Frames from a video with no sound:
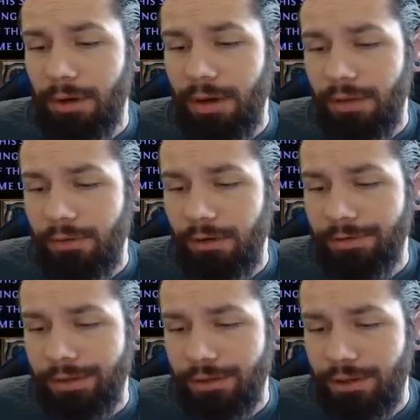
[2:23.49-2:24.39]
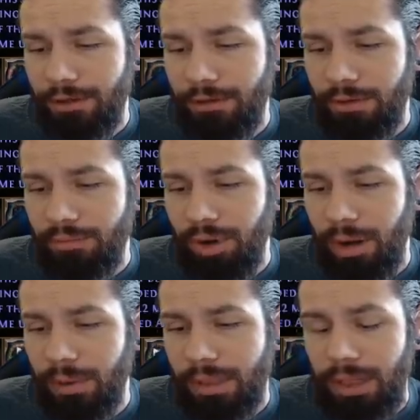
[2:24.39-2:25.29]
I'll hover over the shield, you can
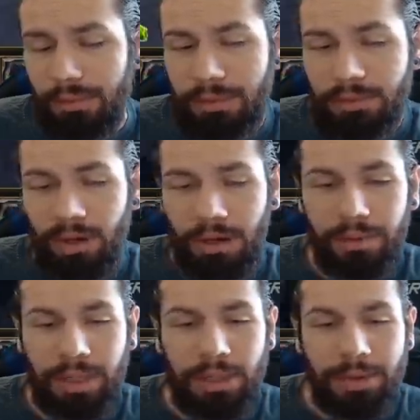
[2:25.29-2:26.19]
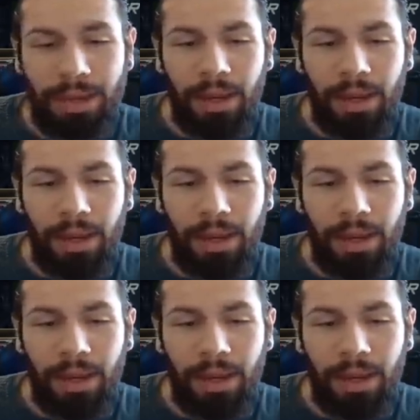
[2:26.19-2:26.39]
probably tell what's wrong with it.